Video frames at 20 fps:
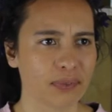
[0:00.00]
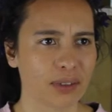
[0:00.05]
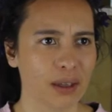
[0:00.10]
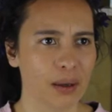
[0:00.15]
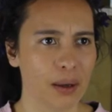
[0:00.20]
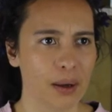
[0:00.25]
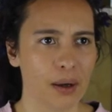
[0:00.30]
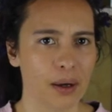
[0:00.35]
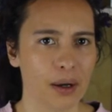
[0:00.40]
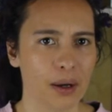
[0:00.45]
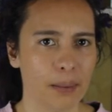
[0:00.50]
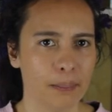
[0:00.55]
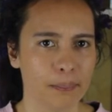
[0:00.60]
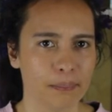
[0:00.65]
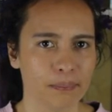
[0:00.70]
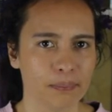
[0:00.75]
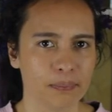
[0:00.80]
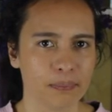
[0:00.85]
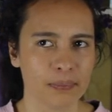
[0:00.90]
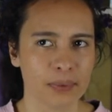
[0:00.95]

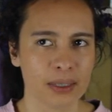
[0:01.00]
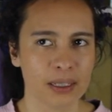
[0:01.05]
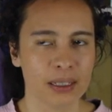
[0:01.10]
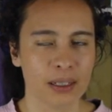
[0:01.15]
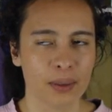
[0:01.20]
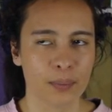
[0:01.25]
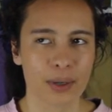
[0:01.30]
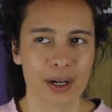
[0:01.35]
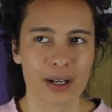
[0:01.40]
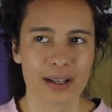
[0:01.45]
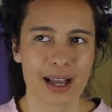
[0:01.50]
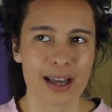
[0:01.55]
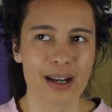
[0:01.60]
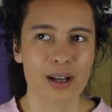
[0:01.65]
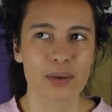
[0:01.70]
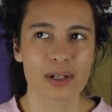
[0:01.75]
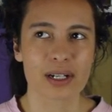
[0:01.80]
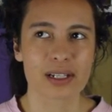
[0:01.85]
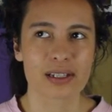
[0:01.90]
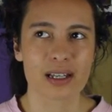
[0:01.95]
I kind of
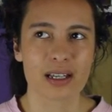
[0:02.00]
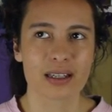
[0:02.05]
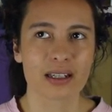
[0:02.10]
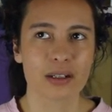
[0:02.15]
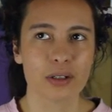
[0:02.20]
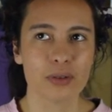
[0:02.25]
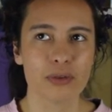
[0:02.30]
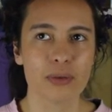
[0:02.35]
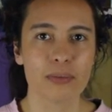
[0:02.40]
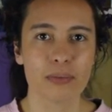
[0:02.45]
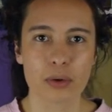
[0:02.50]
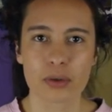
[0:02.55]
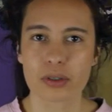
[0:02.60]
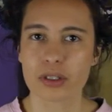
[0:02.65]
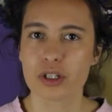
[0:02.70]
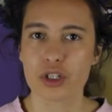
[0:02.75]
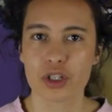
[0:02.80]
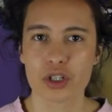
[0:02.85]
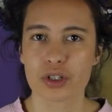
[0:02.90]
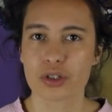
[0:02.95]
want to say that Luffy
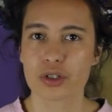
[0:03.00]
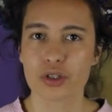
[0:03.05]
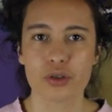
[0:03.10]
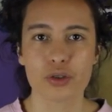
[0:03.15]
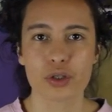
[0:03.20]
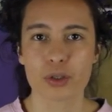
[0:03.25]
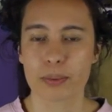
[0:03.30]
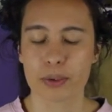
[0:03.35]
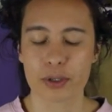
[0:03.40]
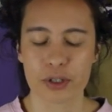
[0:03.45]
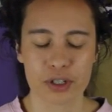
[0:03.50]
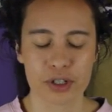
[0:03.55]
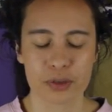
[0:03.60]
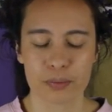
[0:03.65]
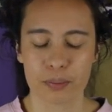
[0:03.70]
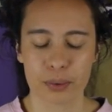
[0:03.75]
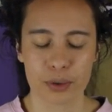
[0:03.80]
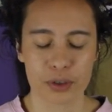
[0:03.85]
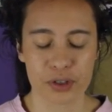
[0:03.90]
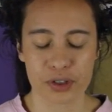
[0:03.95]
mostly just used
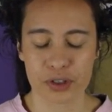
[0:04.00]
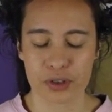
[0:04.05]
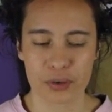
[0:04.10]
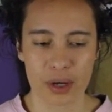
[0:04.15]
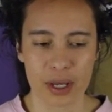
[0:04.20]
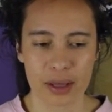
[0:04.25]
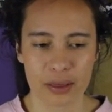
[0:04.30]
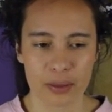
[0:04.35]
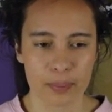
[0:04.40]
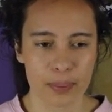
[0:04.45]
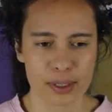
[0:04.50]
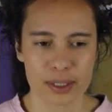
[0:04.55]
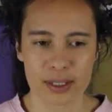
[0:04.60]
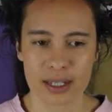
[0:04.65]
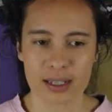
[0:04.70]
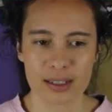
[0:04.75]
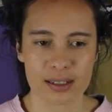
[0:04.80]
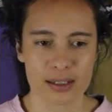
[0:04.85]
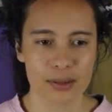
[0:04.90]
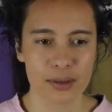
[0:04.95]
pure strength was
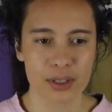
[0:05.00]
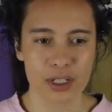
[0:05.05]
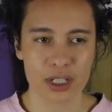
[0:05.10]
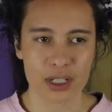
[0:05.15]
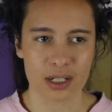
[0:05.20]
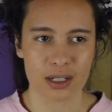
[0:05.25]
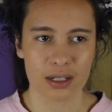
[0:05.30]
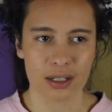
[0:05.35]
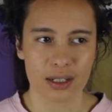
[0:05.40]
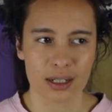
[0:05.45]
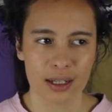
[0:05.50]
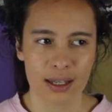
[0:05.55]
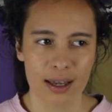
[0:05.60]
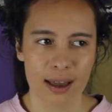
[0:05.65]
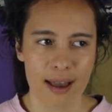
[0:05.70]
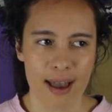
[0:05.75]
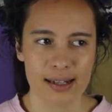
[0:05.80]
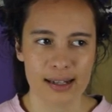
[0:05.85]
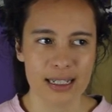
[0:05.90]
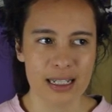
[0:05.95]
against Lucci.
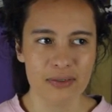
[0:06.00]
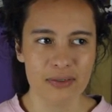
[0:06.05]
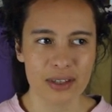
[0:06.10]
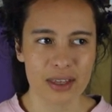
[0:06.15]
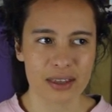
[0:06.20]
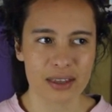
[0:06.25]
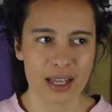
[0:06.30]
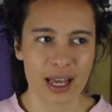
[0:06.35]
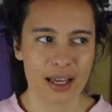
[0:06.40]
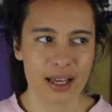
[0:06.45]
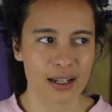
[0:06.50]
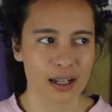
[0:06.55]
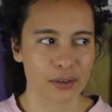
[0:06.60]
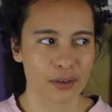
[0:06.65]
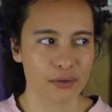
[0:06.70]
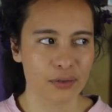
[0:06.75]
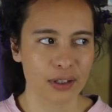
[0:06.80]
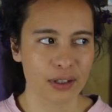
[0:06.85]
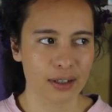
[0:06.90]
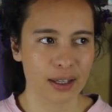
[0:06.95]
And even then, I
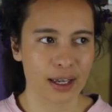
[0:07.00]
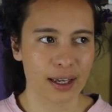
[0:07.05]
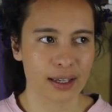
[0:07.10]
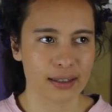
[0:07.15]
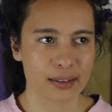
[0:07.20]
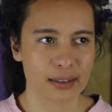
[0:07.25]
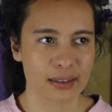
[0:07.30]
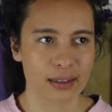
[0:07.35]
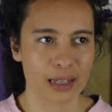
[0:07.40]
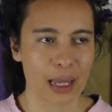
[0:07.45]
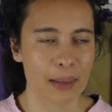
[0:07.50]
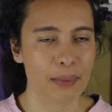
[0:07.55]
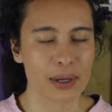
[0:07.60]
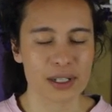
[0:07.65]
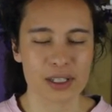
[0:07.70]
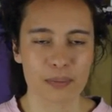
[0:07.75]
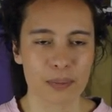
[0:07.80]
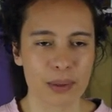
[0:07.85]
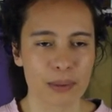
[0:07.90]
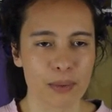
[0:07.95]
feel like there must
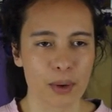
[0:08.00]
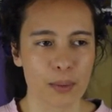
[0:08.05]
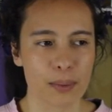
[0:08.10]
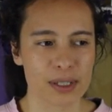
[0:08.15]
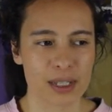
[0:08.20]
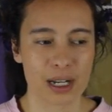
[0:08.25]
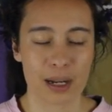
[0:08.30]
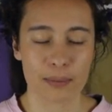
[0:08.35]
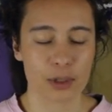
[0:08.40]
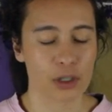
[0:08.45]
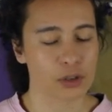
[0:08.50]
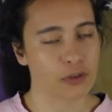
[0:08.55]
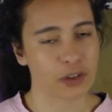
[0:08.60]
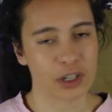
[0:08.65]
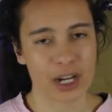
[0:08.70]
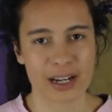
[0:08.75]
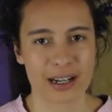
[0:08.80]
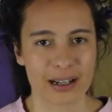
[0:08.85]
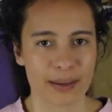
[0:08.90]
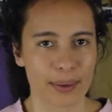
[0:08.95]
have been moments that I'm just
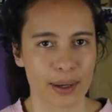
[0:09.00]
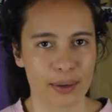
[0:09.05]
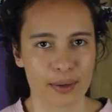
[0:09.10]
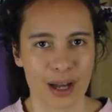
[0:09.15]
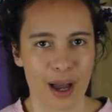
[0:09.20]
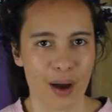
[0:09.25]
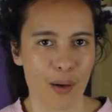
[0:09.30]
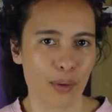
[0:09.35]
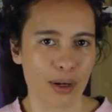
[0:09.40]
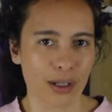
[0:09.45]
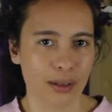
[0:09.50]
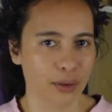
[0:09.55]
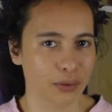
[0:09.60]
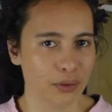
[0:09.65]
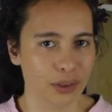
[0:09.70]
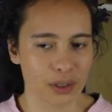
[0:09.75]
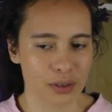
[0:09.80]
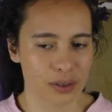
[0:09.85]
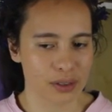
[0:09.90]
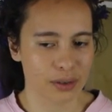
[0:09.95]
forgetting about now, where
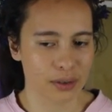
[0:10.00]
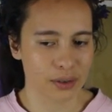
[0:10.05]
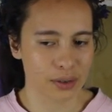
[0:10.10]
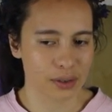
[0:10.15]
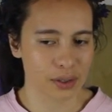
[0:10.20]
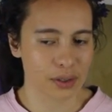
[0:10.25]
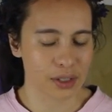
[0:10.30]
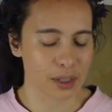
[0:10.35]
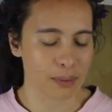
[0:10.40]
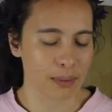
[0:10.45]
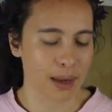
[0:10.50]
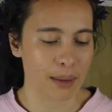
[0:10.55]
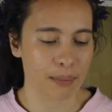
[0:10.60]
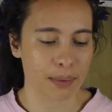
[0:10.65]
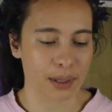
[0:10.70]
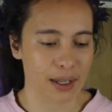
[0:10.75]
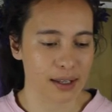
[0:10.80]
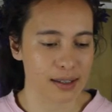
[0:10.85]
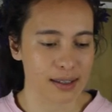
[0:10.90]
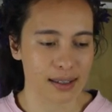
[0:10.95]
Luffy uses mind,
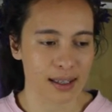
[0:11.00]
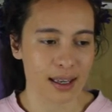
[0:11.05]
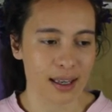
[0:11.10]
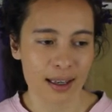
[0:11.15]
because